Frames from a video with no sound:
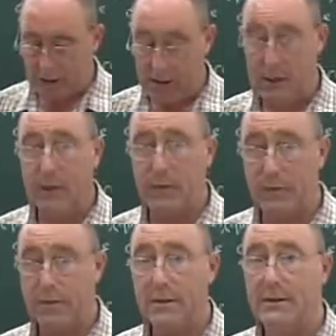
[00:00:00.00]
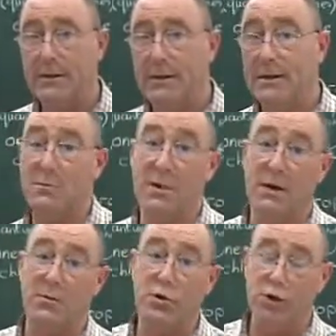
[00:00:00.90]
the leaf, is made
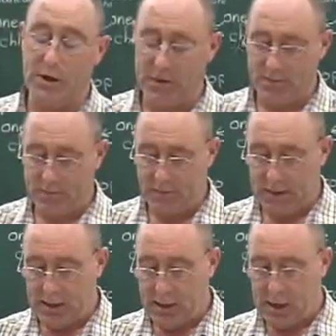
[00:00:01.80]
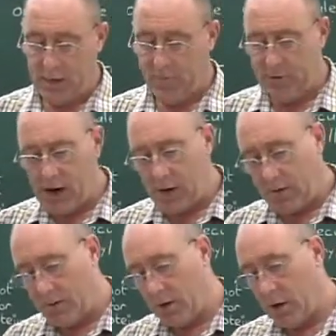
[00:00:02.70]
of sugar. A very, very